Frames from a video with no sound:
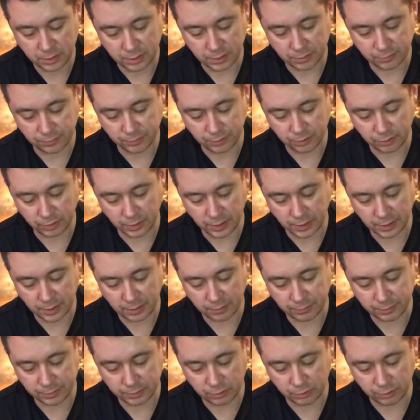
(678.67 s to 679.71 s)
If you
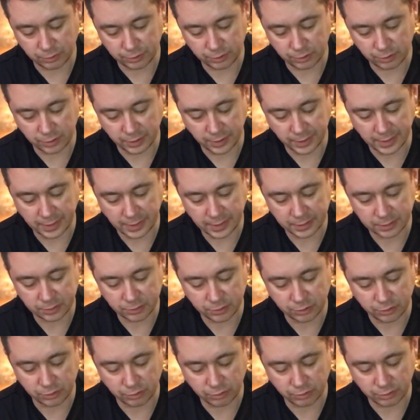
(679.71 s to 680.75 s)
have it on your
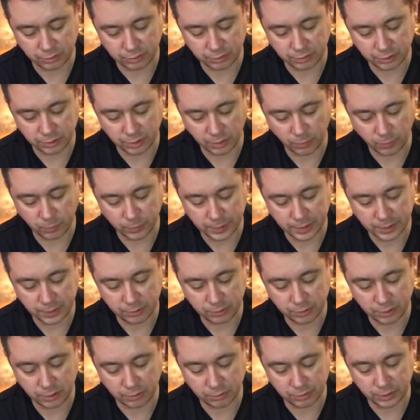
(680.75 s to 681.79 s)
hands or somewhere that
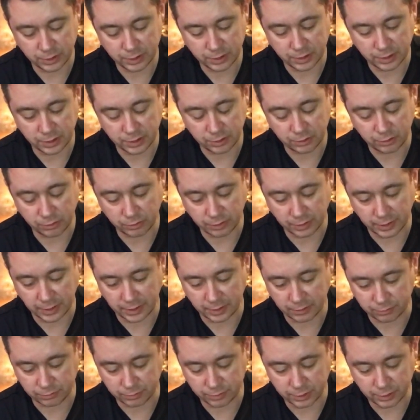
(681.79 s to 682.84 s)
you don't need it, you
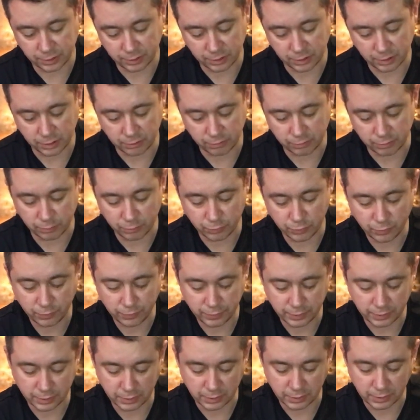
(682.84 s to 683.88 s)
can easily
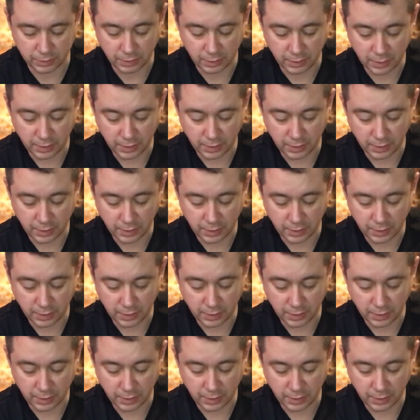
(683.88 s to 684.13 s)
remove it.